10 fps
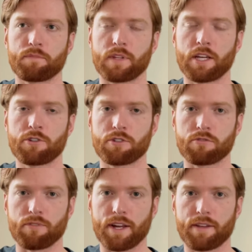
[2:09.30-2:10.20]

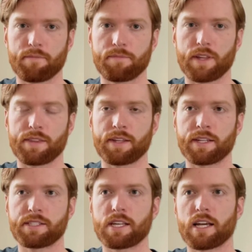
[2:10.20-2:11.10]
interest rate, and then
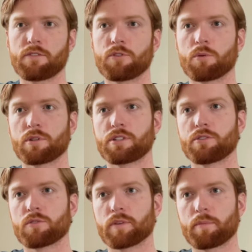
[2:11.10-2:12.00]
he said if you were to do
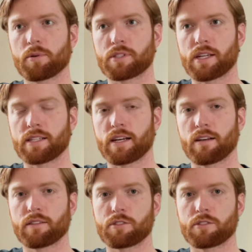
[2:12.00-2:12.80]
3% down,